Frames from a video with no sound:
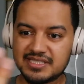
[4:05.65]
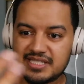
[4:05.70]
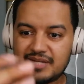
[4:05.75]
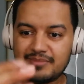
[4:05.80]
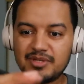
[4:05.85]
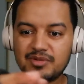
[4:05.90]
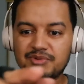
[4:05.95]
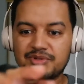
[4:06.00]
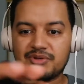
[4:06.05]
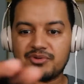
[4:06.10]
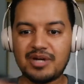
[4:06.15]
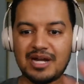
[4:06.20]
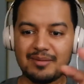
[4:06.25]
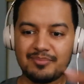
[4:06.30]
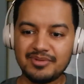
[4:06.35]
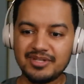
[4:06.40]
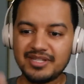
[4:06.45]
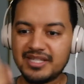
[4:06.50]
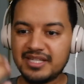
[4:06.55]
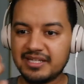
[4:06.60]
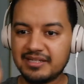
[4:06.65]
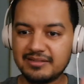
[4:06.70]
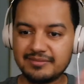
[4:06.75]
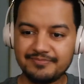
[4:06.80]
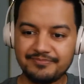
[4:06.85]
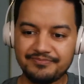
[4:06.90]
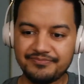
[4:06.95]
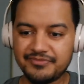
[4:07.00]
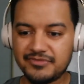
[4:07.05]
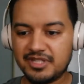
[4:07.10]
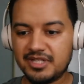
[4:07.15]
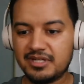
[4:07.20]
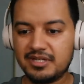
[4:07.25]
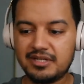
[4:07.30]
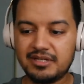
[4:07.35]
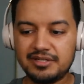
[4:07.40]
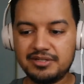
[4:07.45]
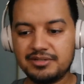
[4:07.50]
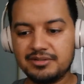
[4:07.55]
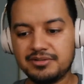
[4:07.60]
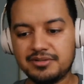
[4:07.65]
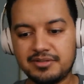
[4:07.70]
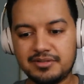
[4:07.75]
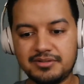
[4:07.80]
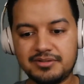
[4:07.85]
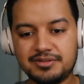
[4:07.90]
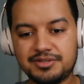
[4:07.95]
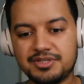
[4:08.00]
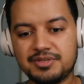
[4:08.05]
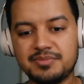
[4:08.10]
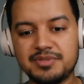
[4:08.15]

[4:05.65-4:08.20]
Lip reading: I mean, with grappling, you should be